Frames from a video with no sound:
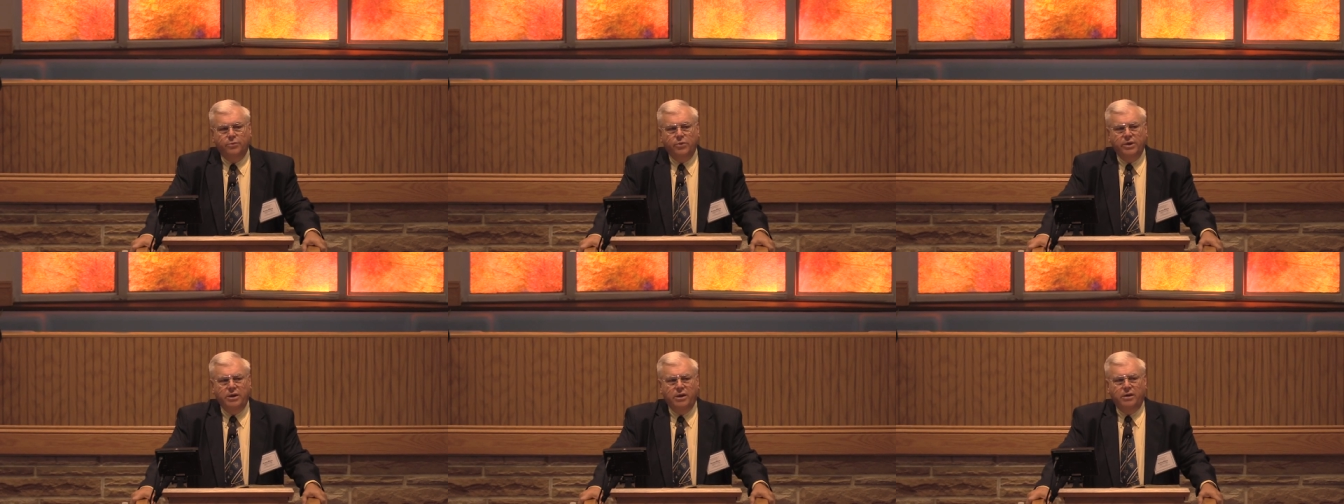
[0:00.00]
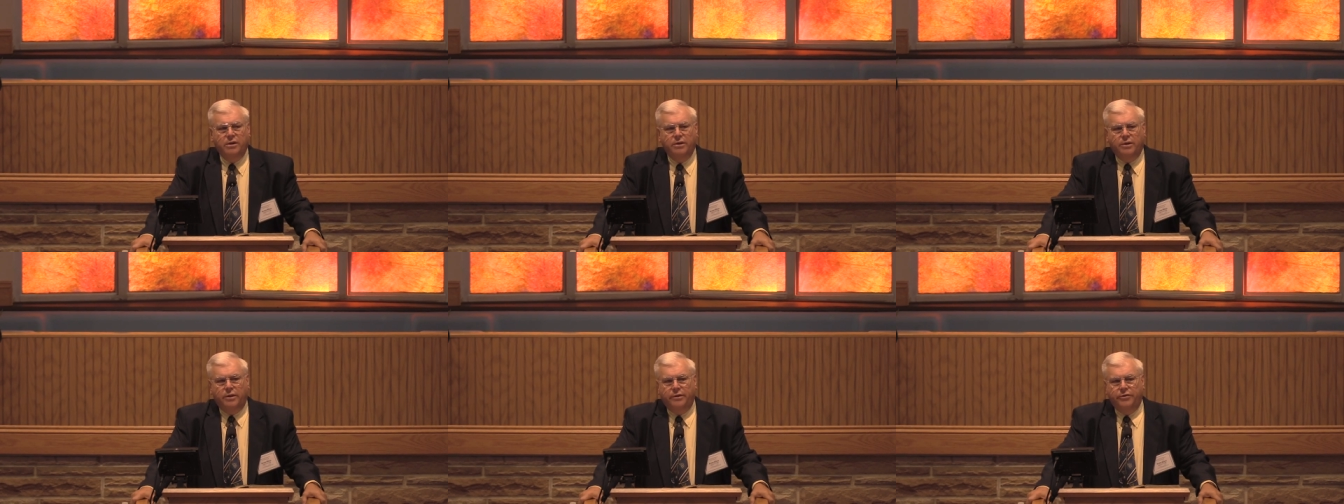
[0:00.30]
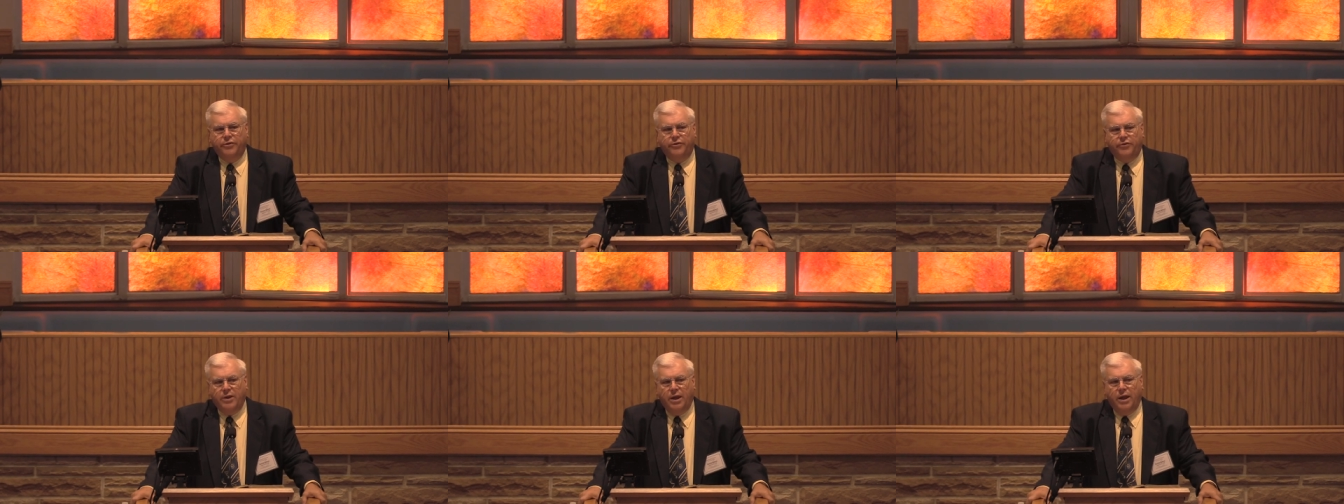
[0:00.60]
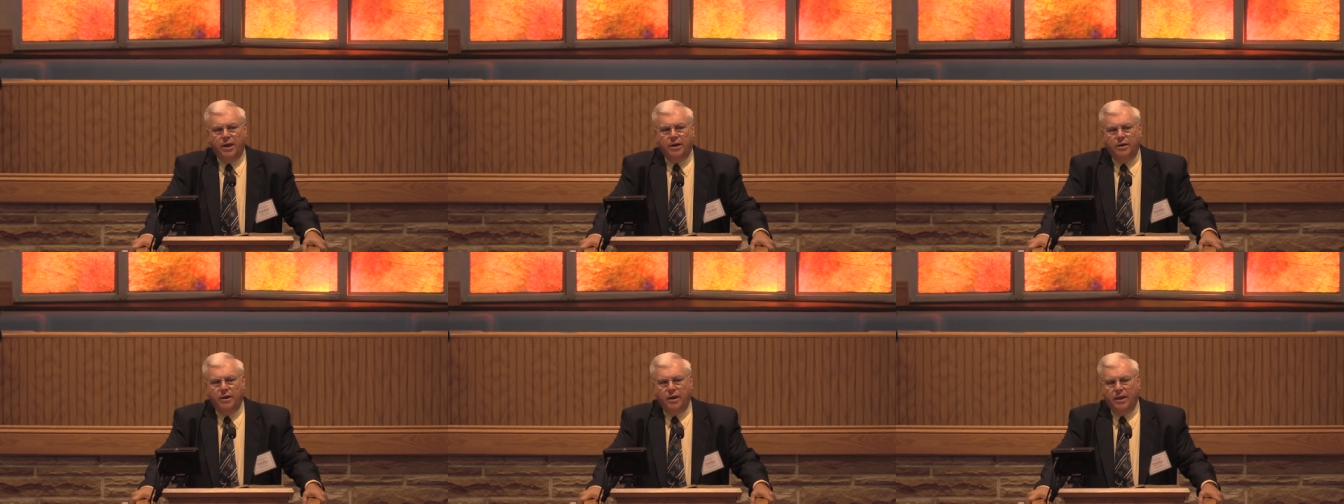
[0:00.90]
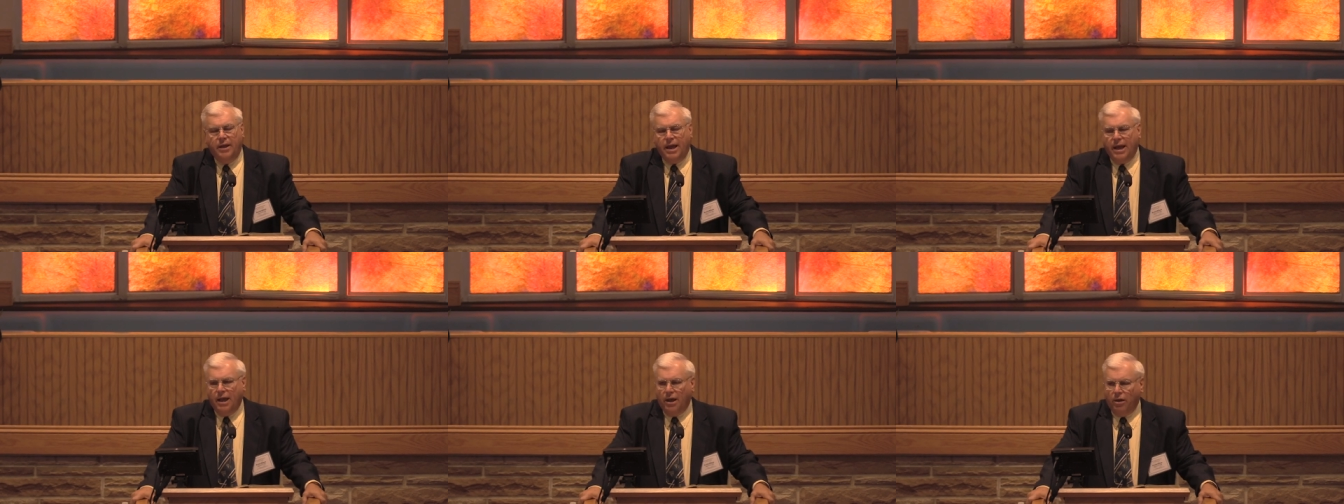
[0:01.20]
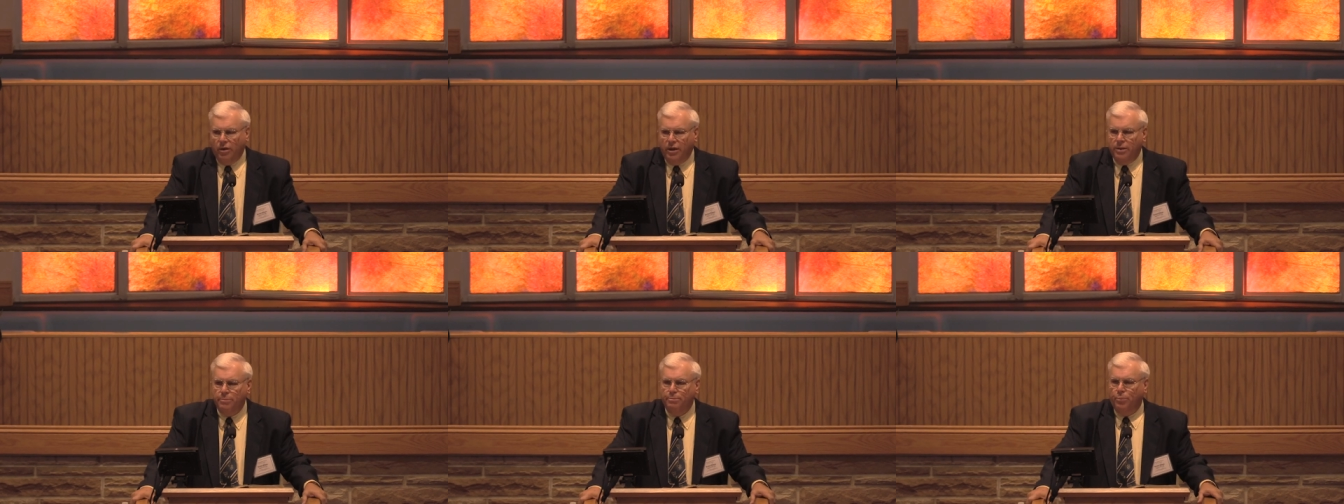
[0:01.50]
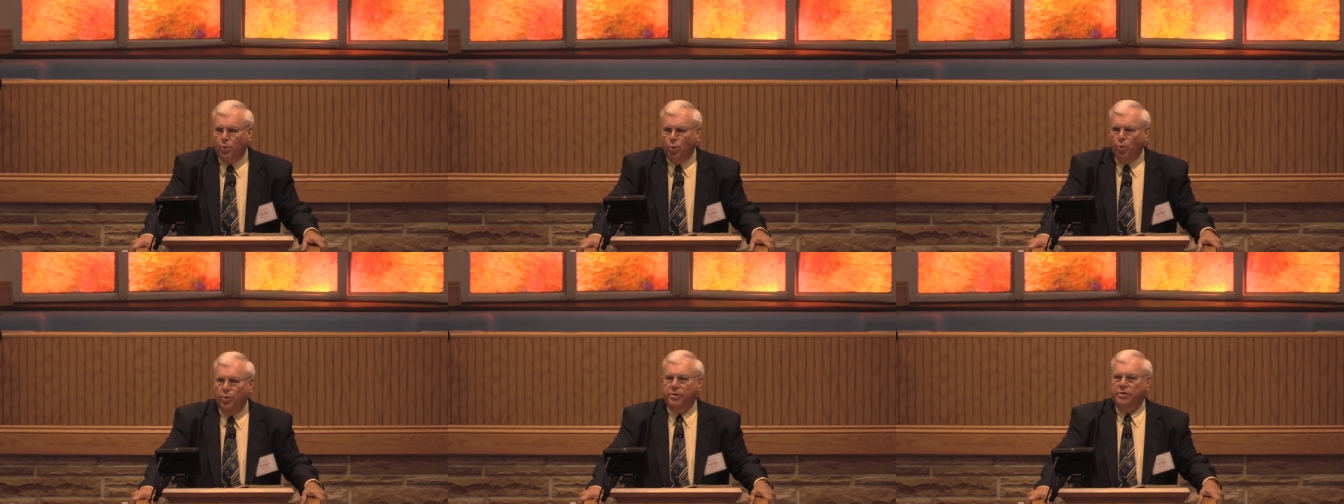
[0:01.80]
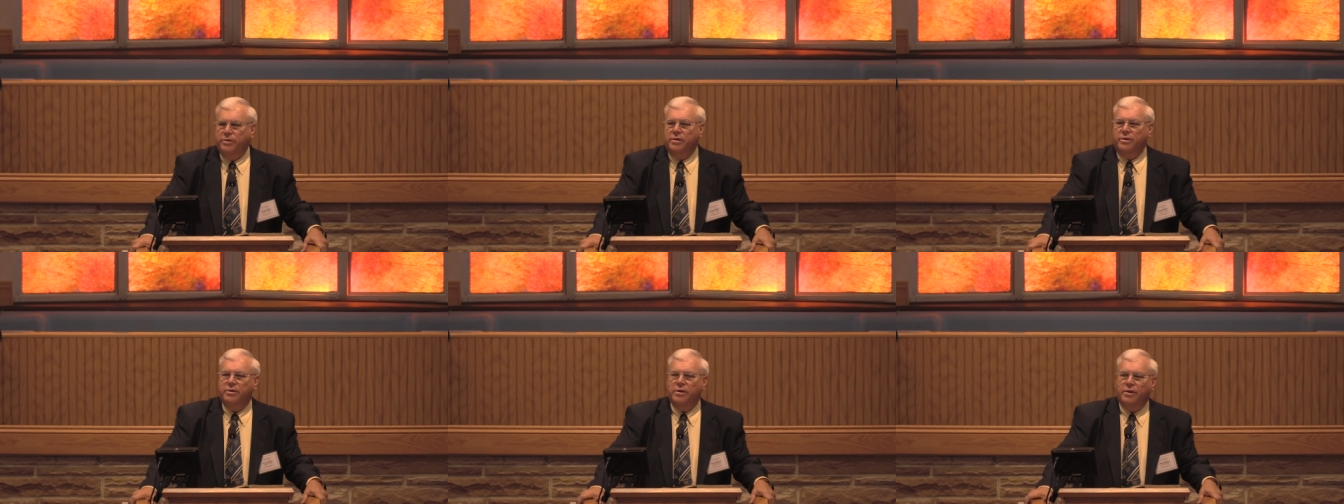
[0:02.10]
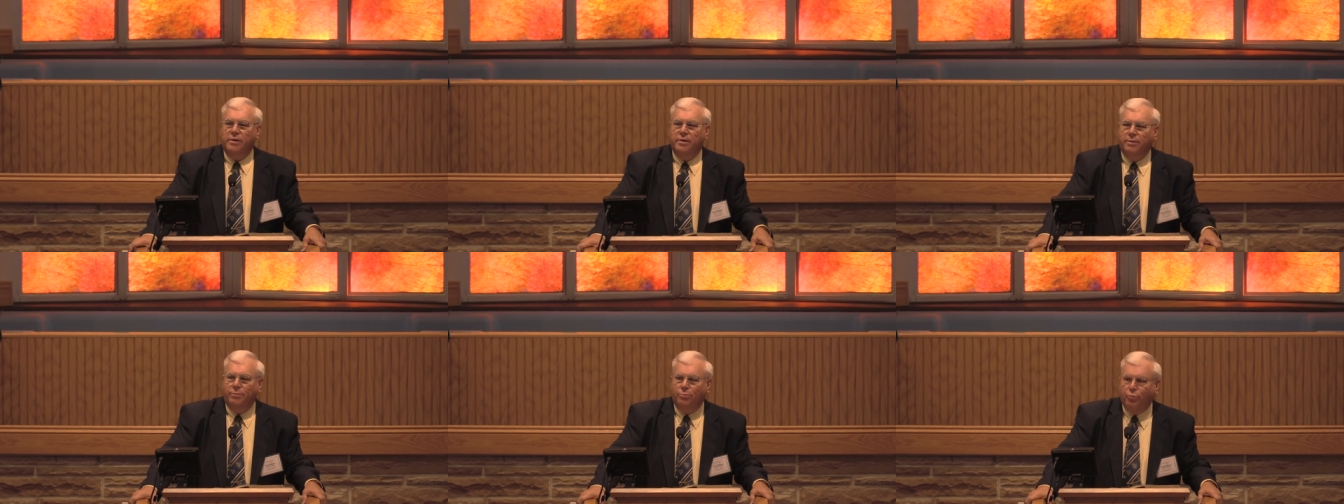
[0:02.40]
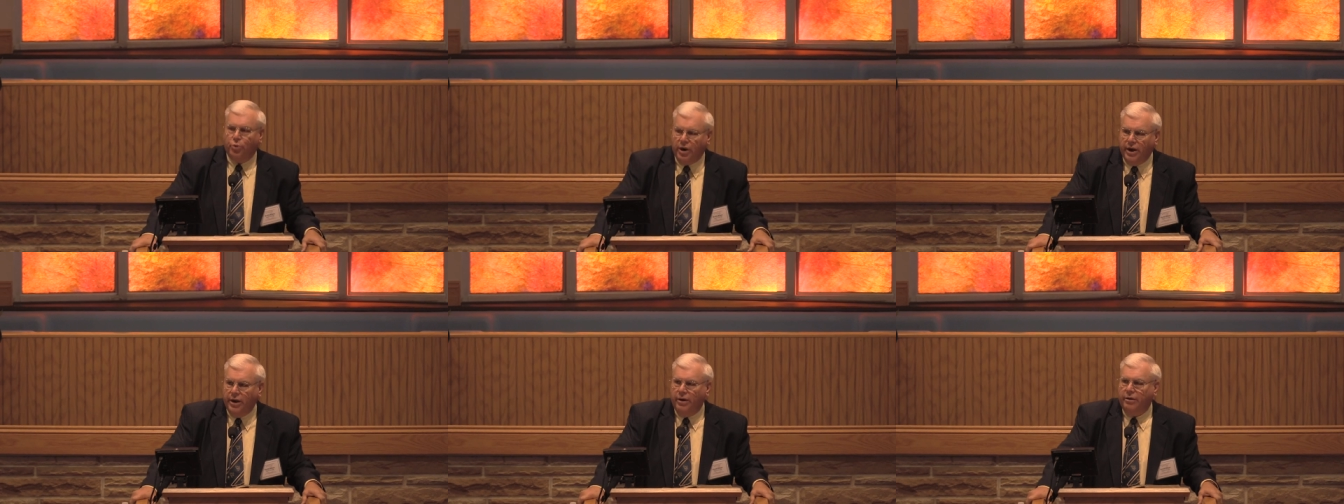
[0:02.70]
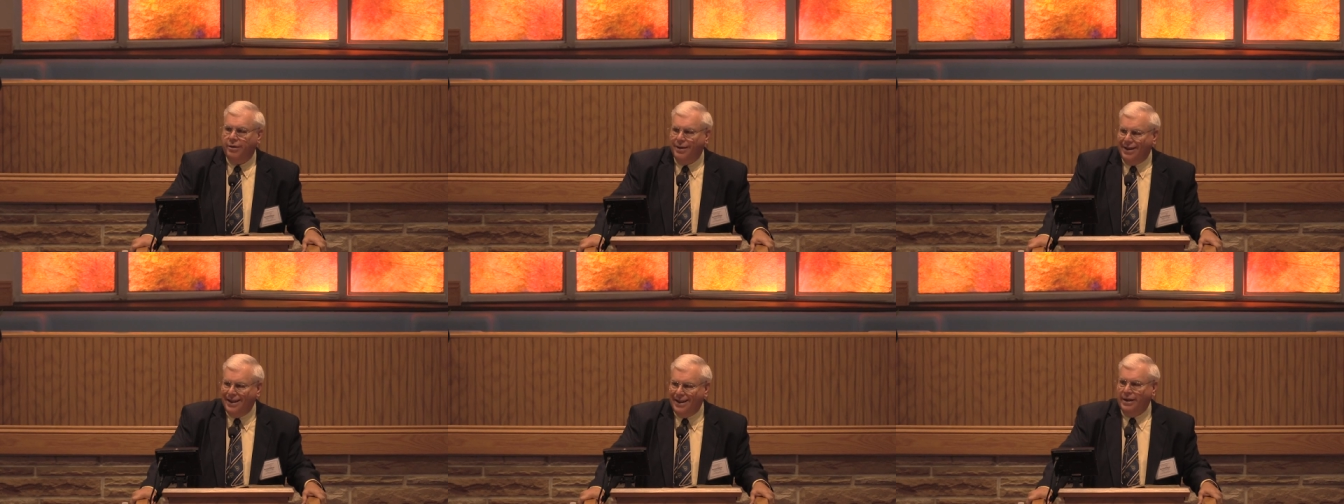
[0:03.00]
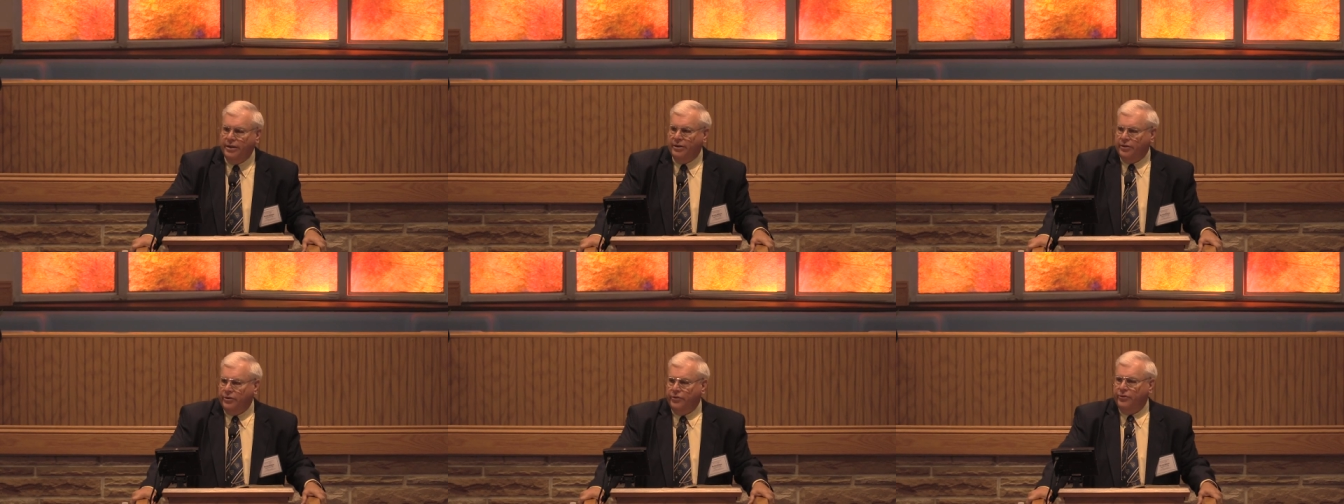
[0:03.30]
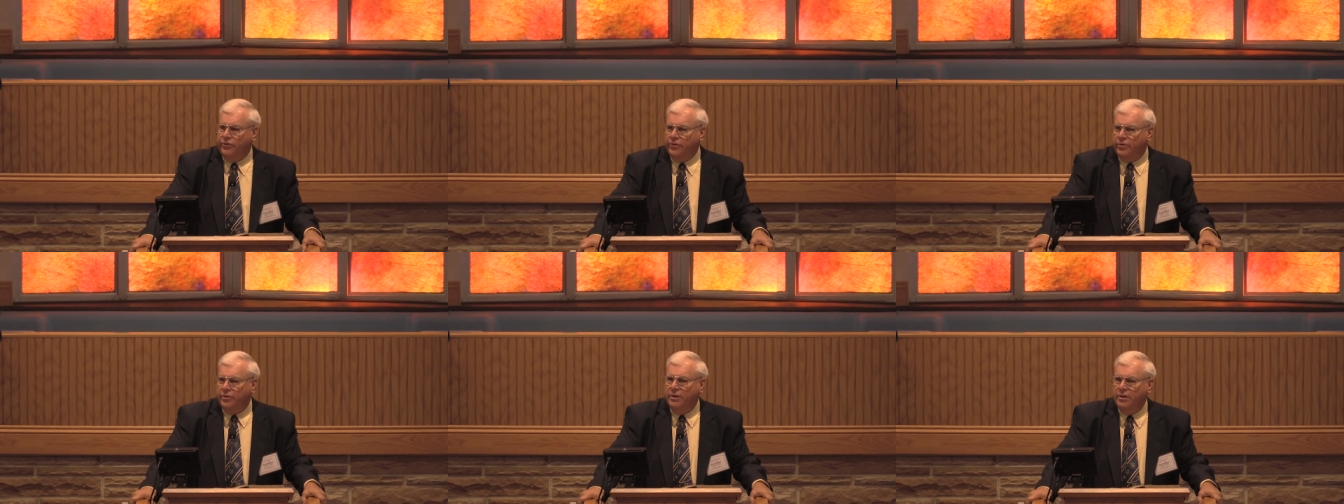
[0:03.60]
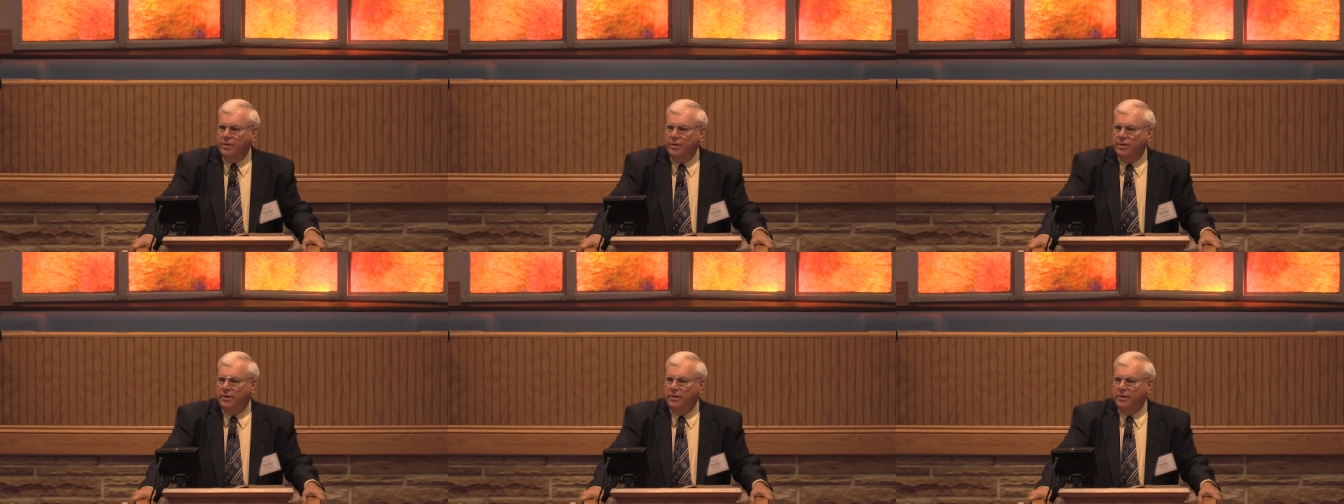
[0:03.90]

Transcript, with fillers: we need to understand how important prayer is.